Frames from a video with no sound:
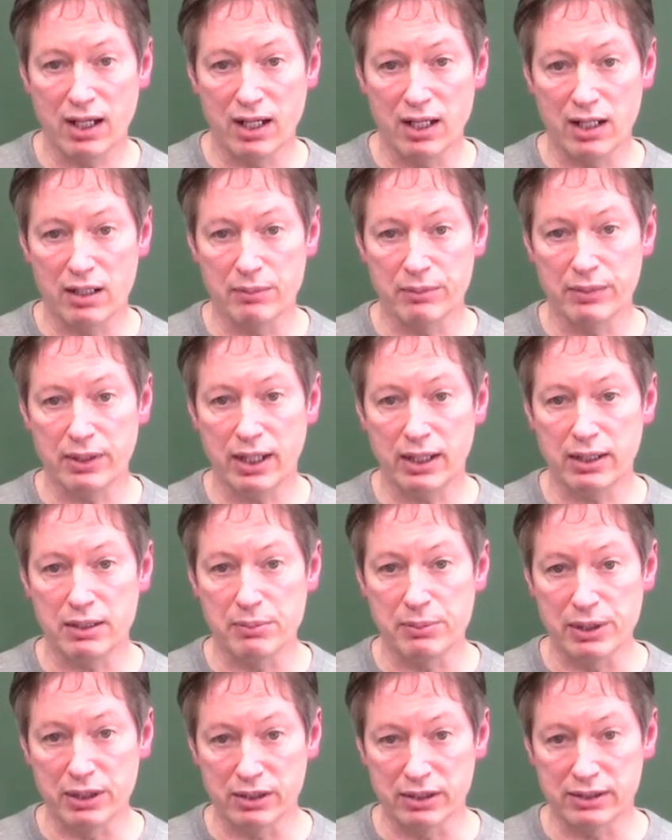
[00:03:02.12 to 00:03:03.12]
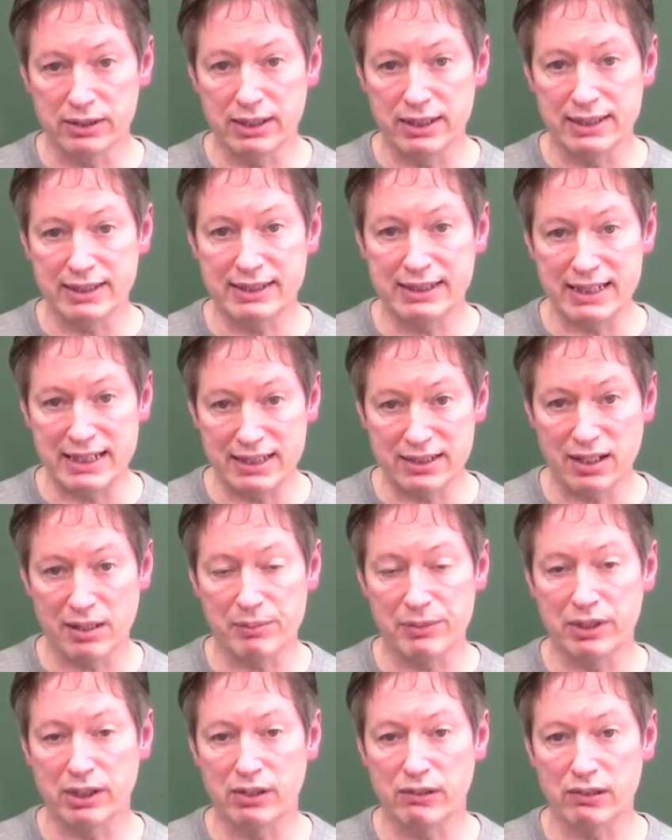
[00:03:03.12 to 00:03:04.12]
The ability to see
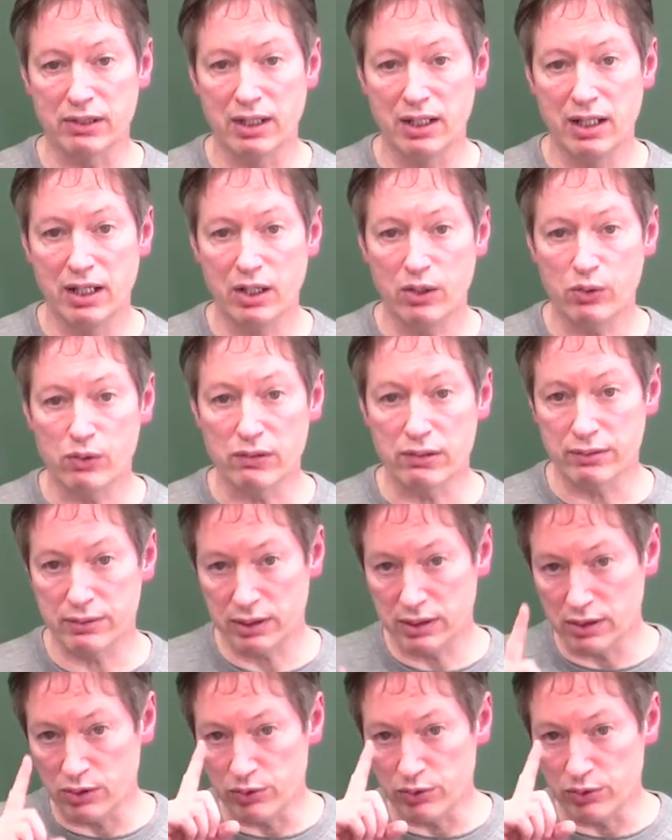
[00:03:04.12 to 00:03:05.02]
something or